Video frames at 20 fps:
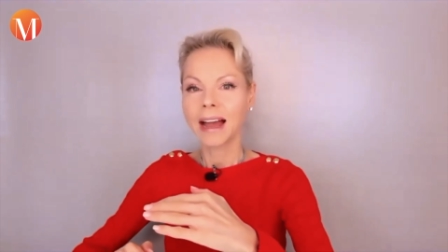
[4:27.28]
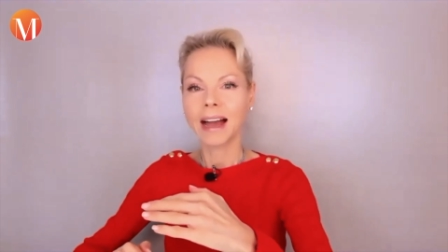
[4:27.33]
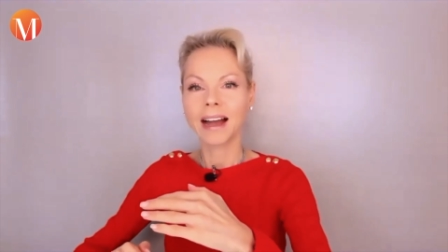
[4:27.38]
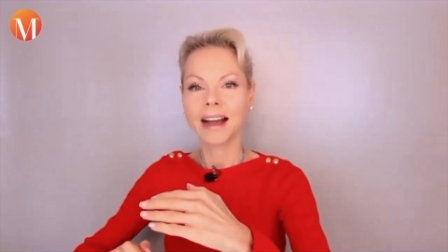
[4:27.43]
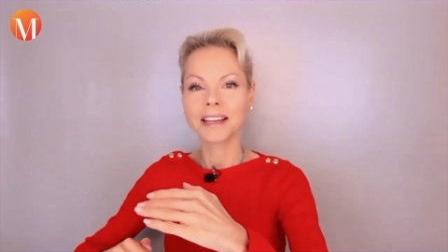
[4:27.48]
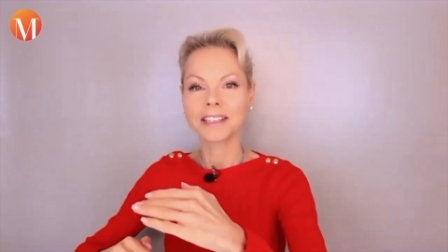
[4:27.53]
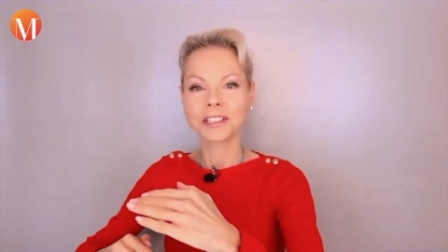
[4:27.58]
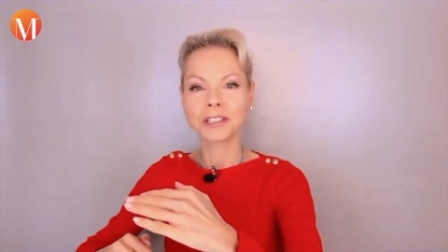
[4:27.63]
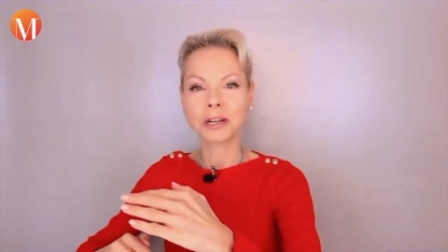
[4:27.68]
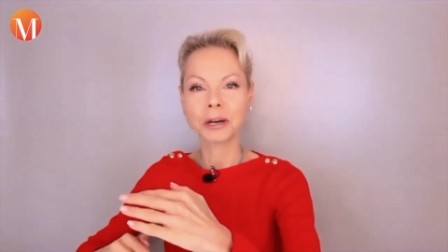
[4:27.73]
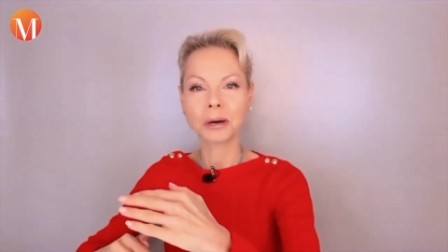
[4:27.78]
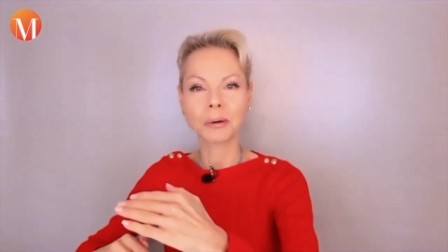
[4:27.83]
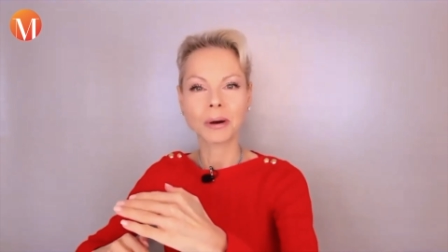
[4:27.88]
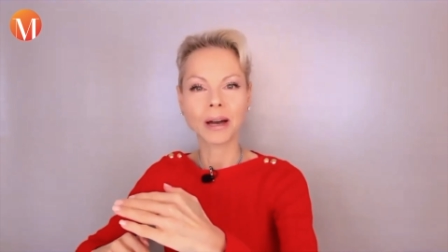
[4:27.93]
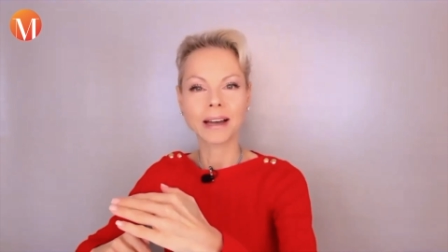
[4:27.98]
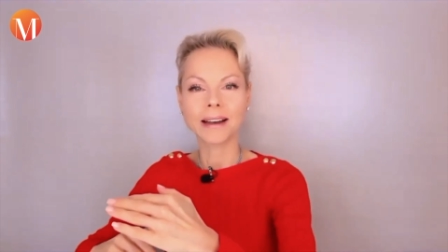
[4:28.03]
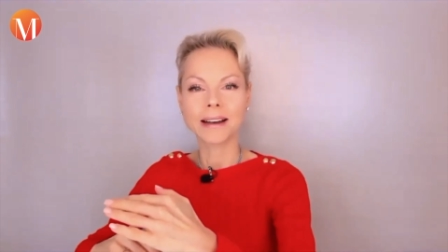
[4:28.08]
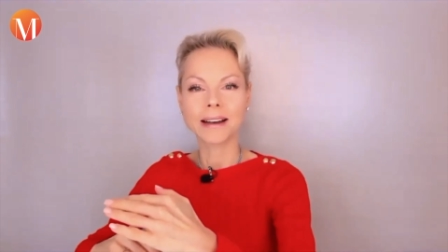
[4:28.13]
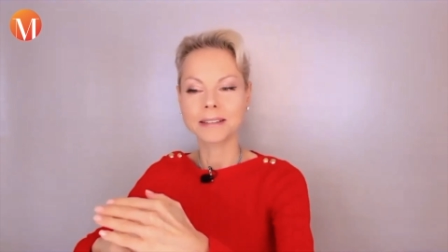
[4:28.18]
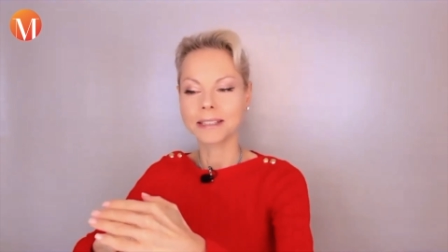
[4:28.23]

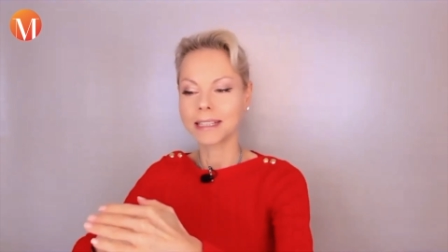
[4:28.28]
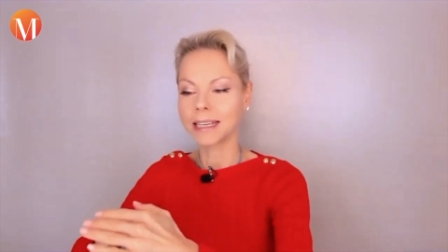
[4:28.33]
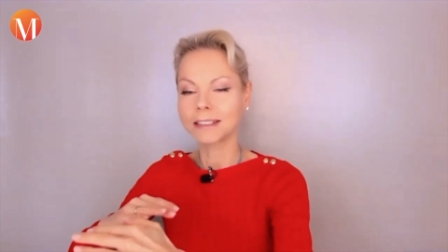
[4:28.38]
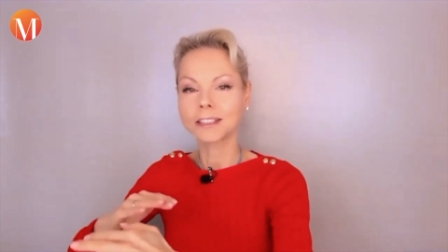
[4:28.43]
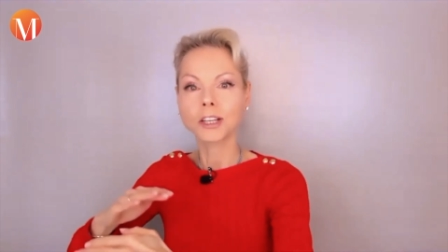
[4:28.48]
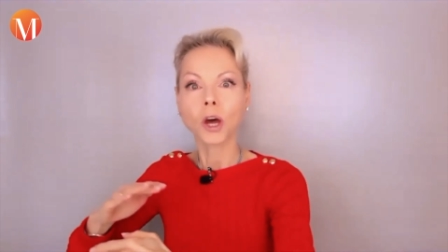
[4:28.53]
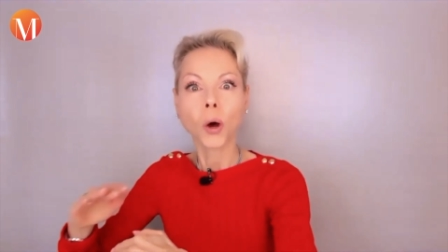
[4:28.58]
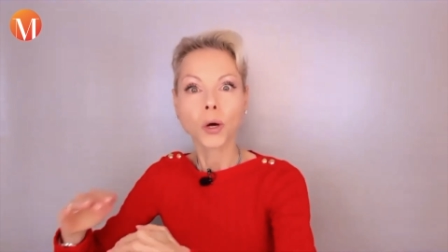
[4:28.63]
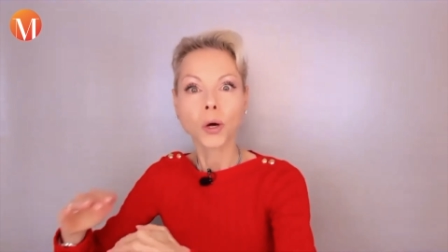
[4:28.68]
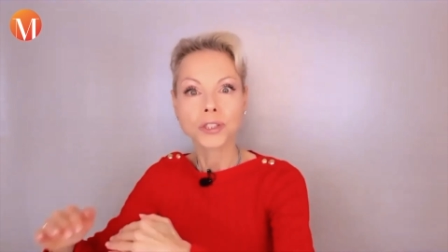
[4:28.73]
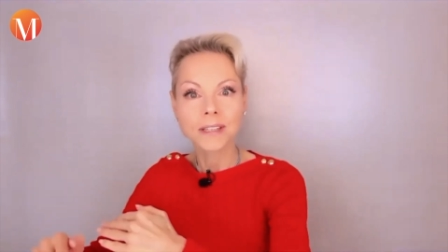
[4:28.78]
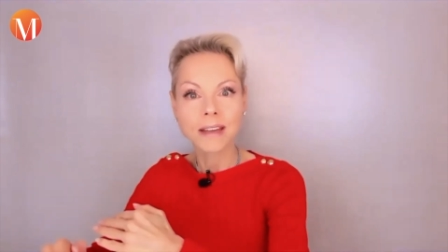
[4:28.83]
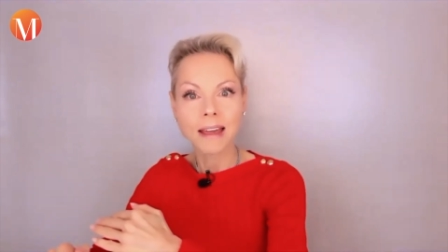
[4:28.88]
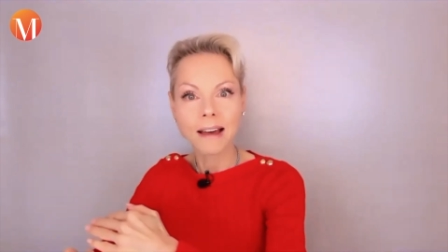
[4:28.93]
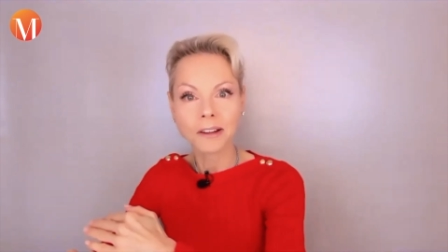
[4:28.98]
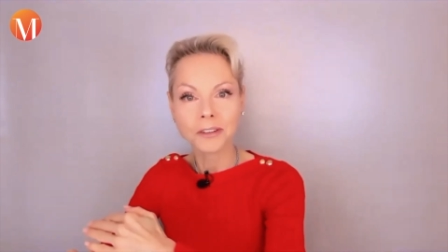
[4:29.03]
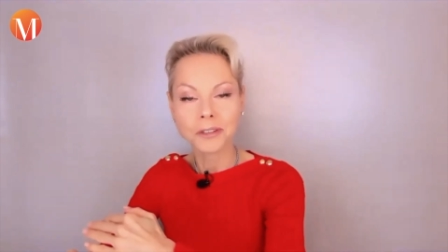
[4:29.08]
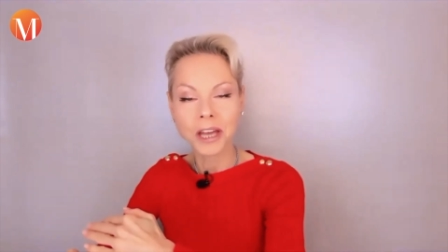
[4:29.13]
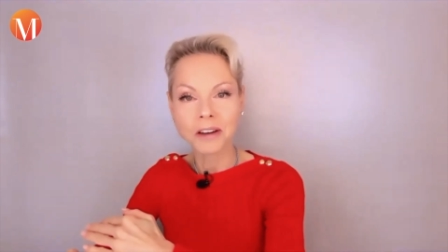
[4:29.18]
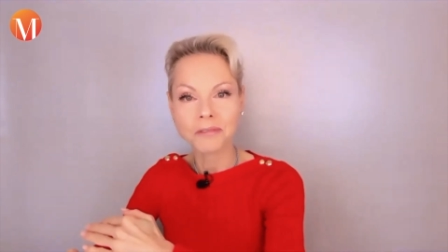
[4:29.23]
the
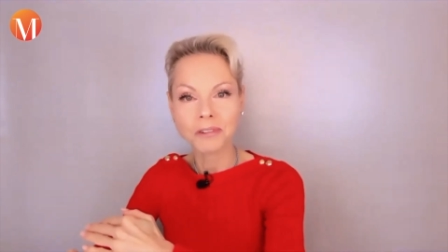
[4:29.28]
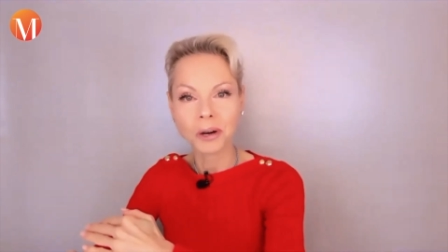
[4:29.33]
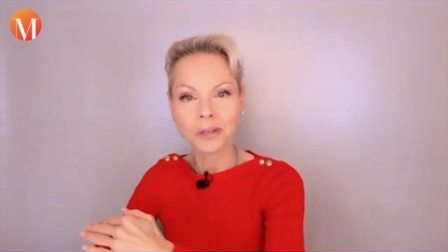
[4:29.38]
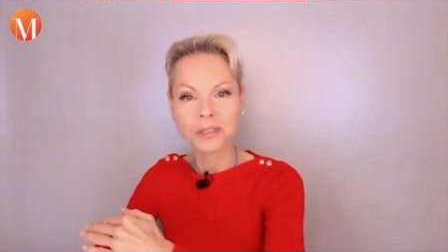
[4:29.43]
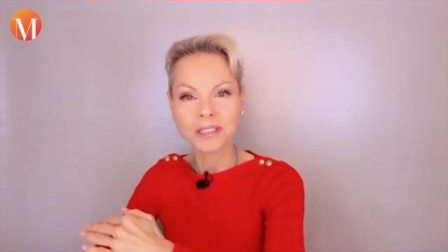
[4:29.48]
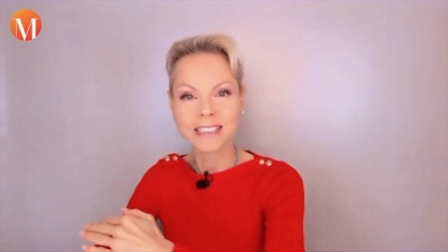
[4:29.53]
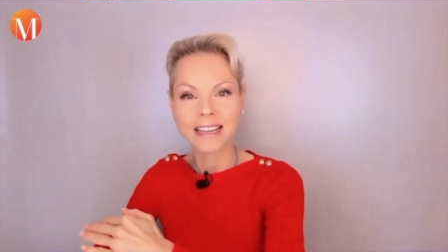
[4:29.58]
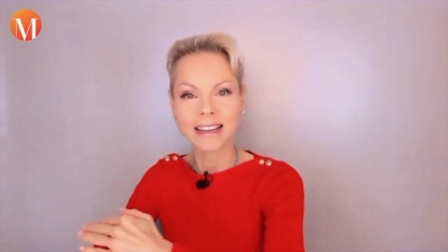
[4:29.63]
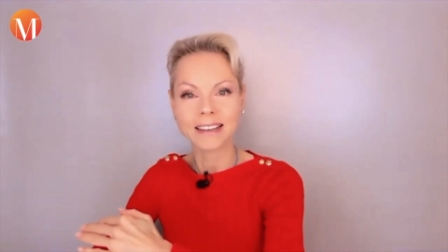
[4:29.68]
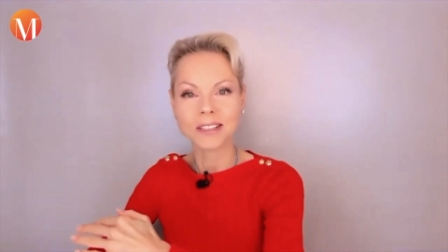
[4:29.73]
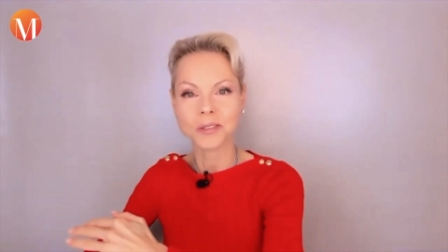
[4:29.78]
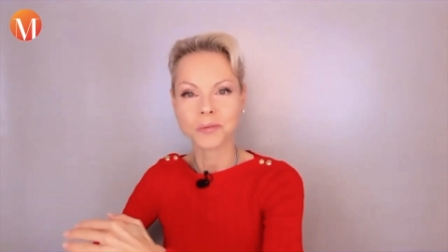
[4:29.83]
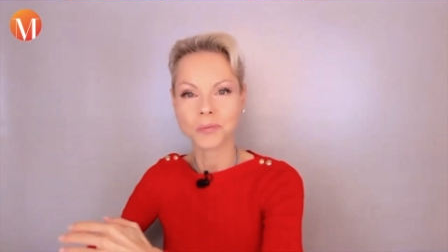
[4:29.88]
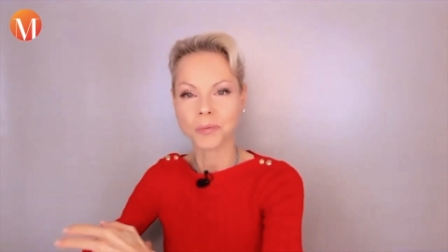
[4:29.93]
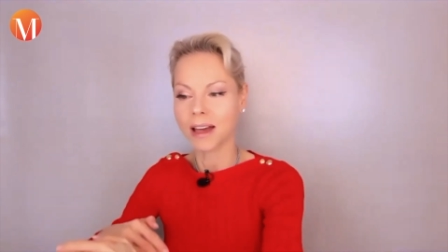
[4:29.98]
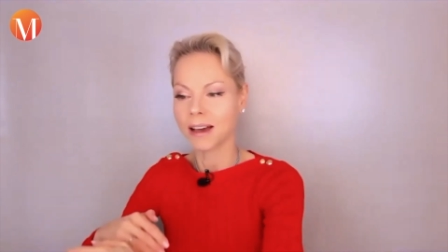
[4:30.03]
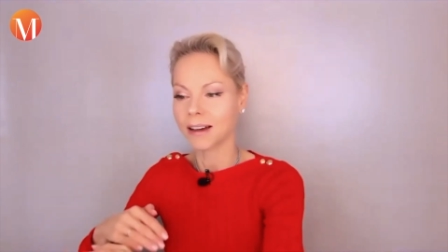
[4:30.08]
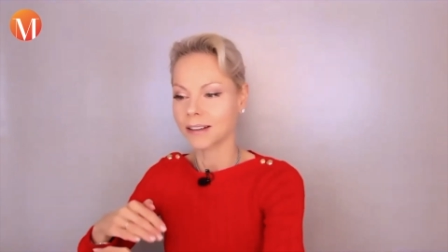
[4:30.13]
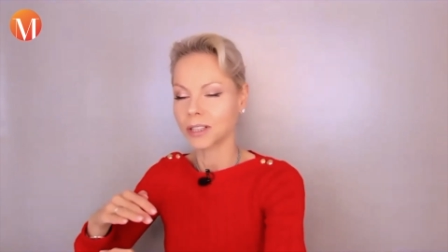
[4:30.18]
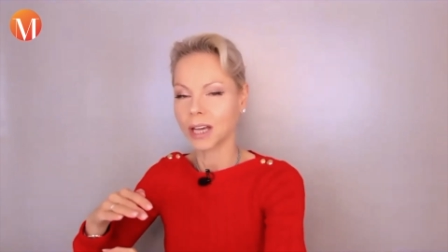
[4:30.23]
hotel, you have a hotel as
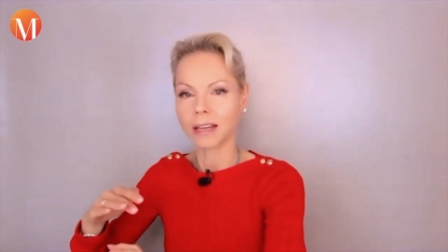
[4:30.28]
well.